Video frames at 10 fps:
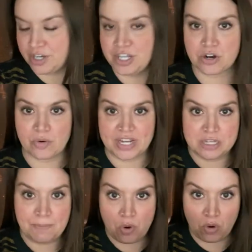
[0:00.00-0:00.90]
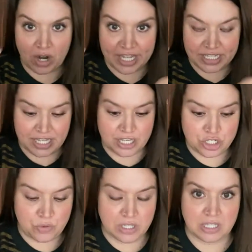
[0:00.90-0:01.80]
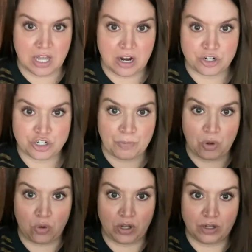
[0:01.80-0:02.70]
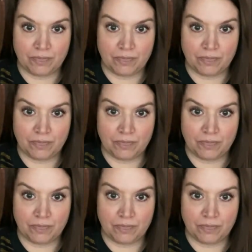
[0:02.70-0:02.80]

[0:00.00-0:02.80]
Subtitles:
you're going to pour it into a large bowl.